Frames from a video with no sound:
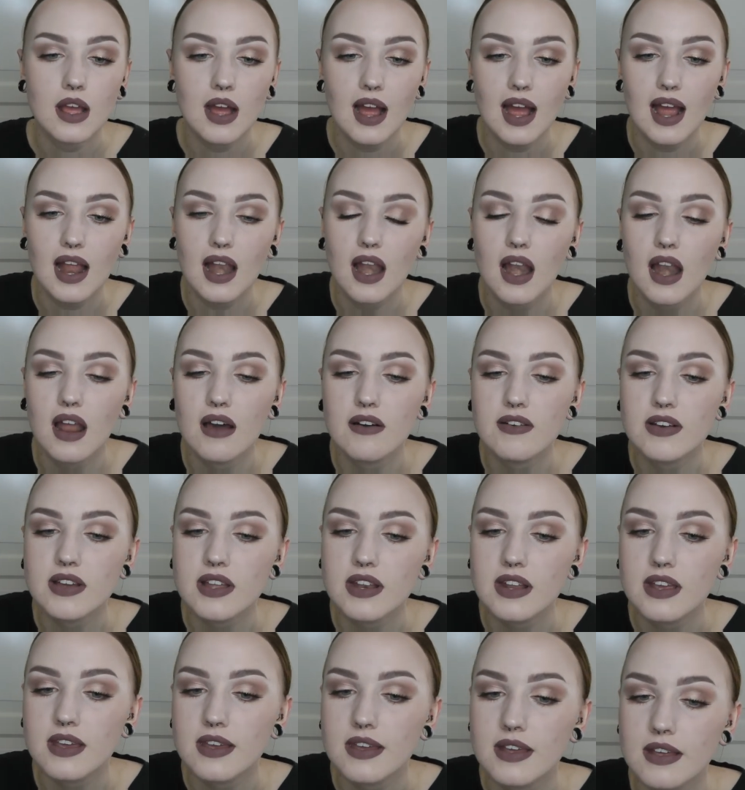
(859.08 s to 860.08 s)
I love
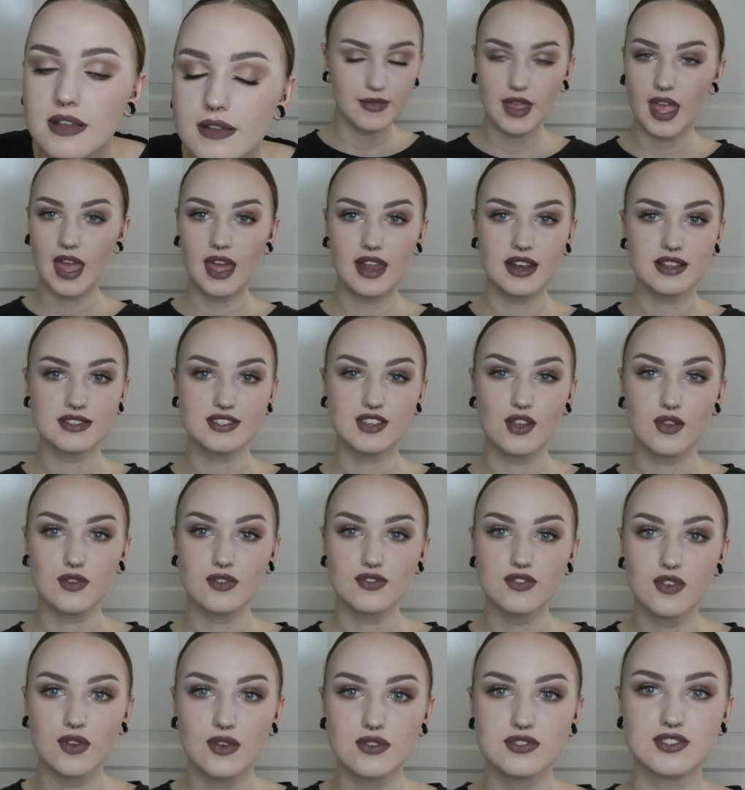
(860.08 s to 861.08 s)
it. And it's
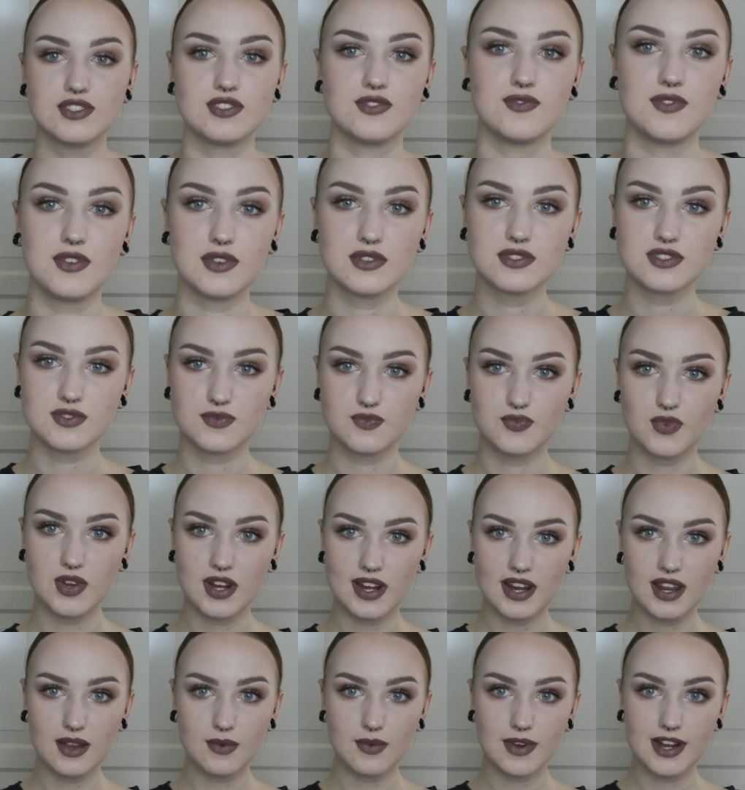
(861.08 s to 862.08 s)
also, it just feels
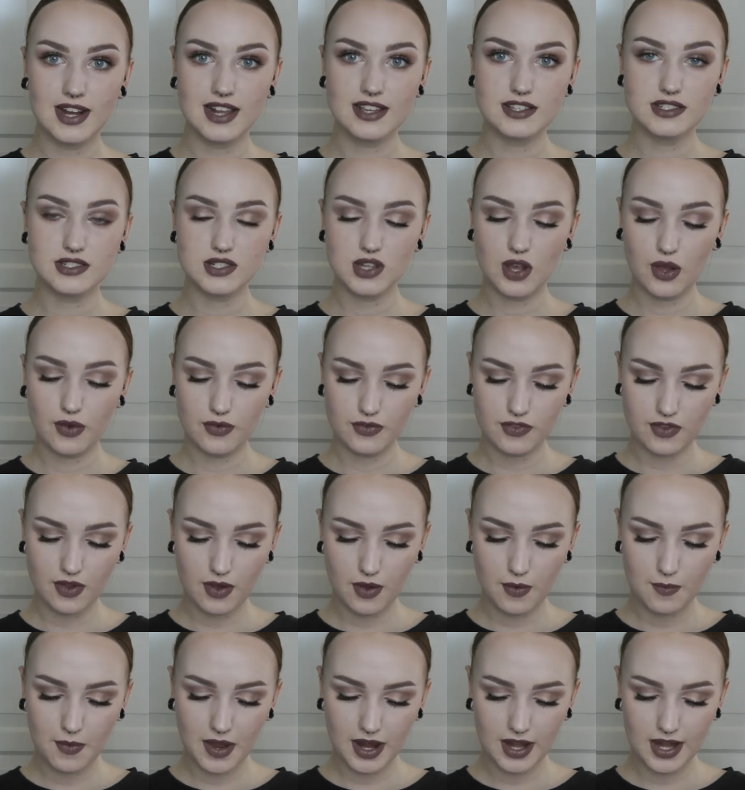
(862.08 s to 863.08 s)
really, really soft
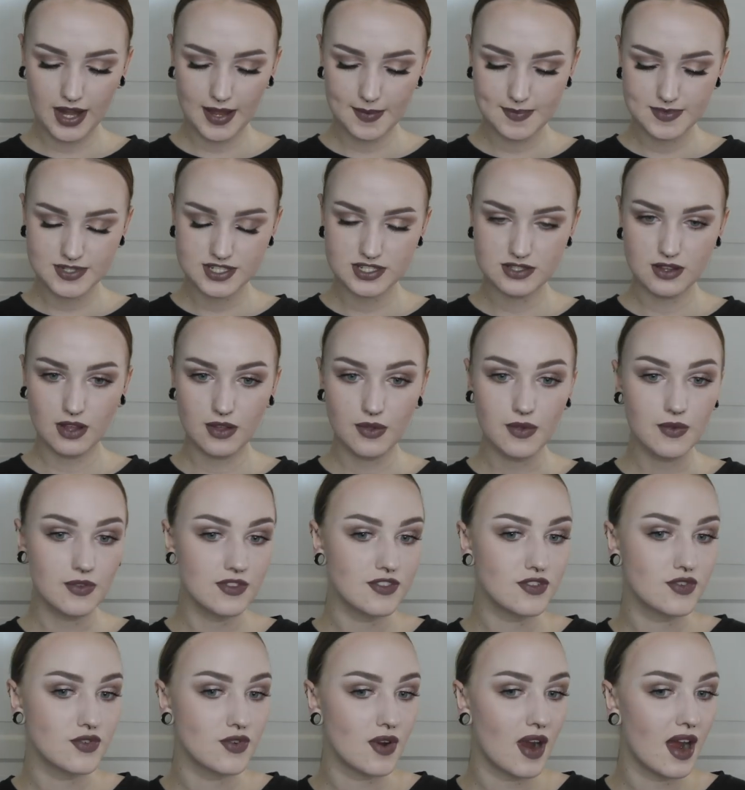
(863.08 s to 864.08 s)
on my lips, not
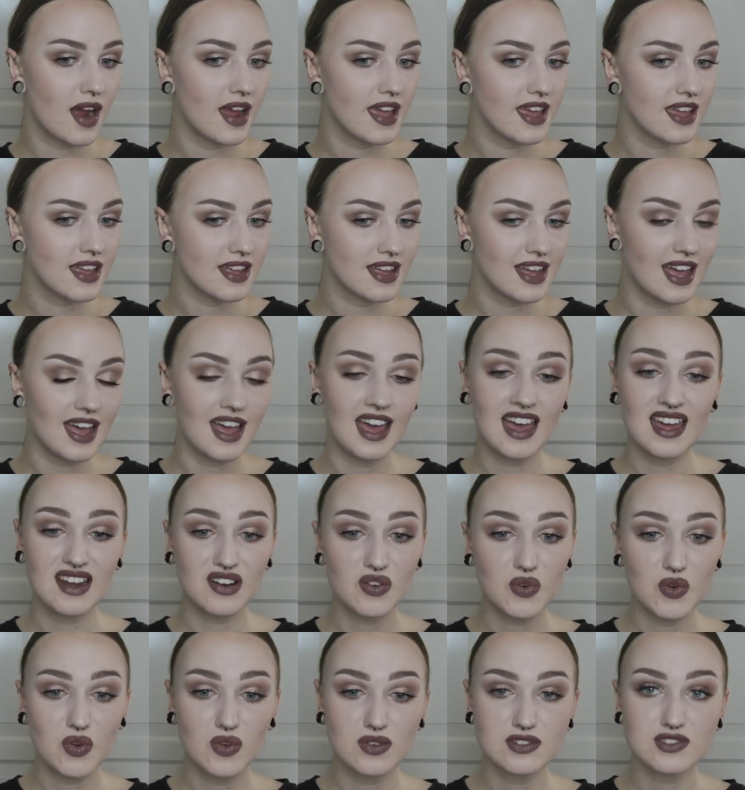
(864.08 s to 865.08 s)
drying at
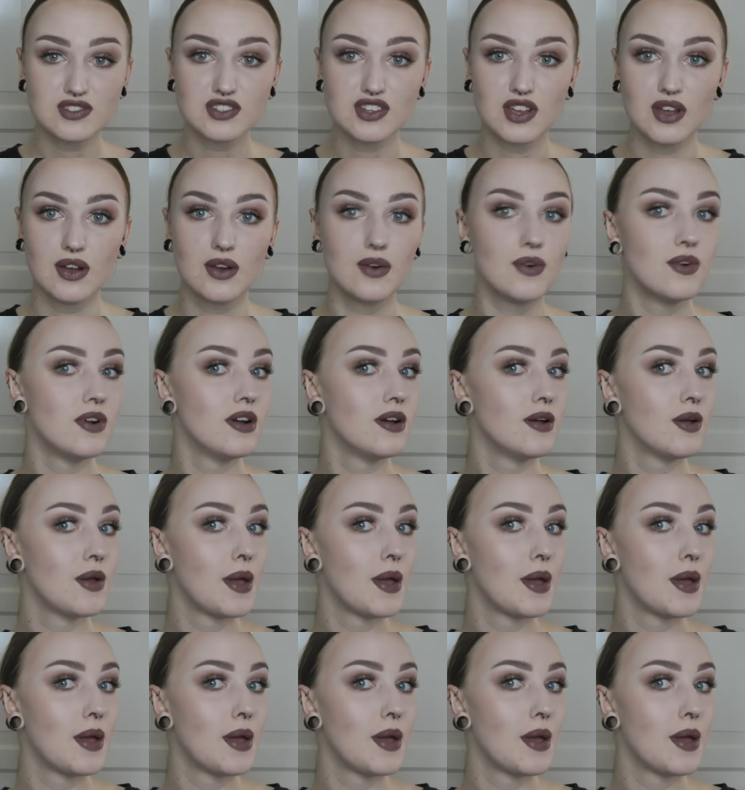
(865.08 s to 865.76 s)
all, so